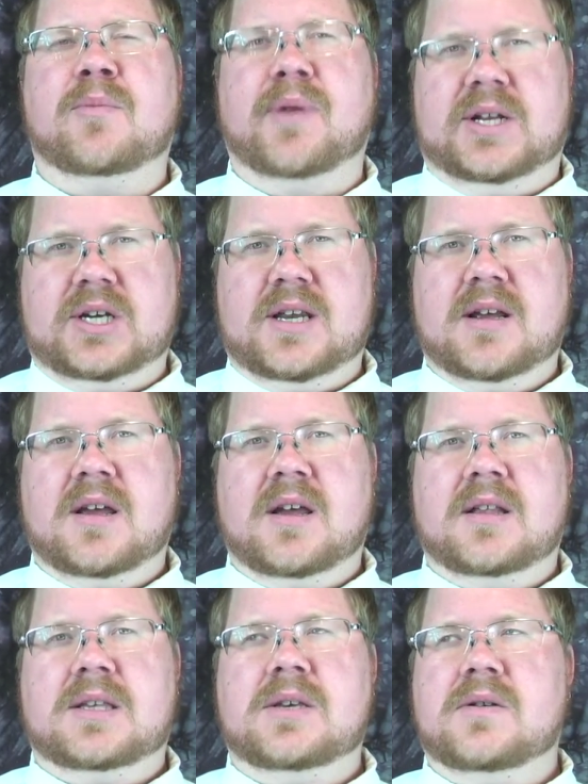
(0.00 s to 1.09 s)
budget
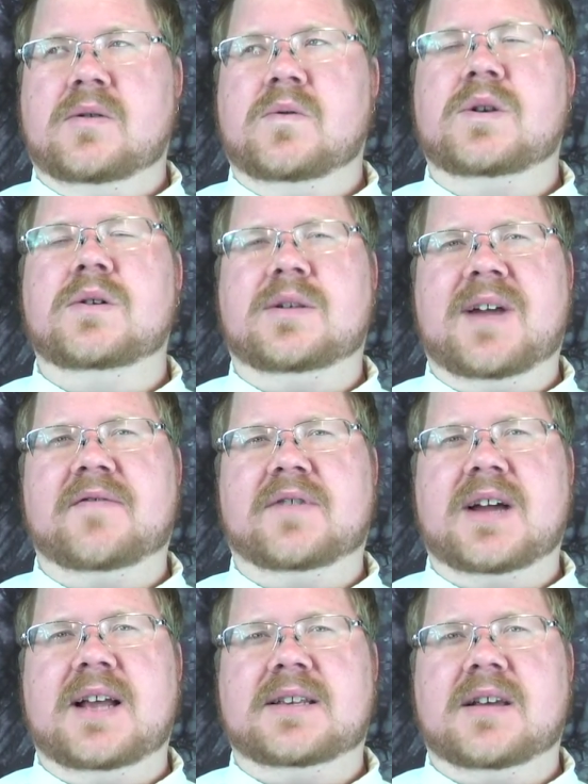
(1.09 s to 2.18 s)
to do some
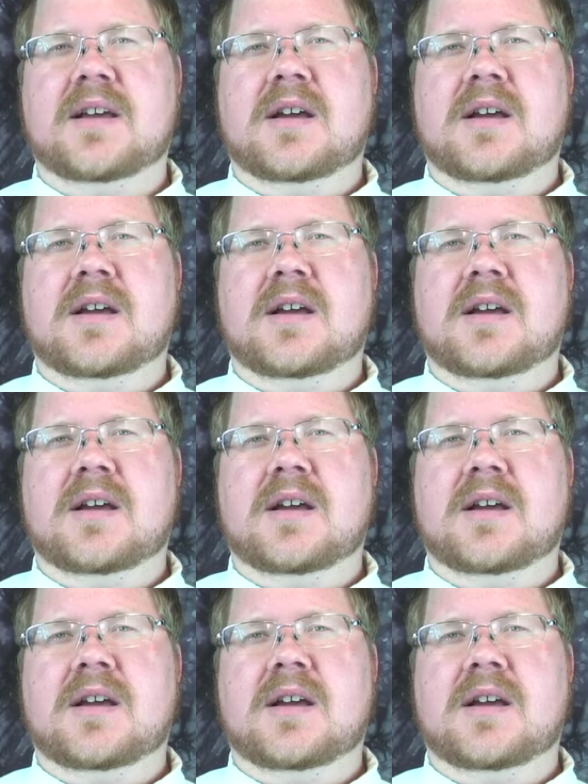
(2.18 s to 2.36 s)
advertising.